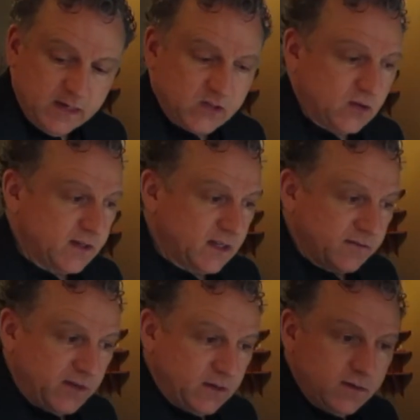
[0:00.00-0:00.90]
So you've got the
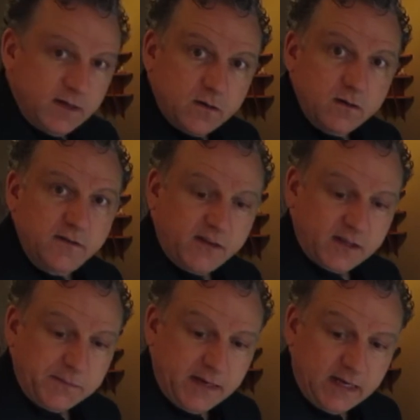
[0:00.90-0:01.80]
video here, you've got the
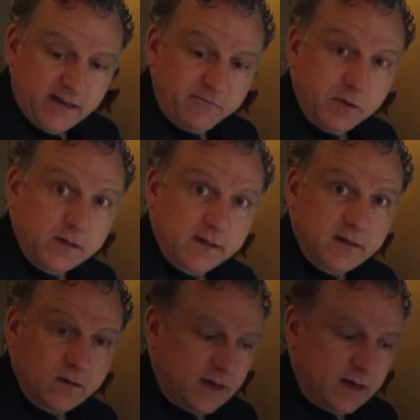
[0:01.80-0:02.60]
PDF booklet here,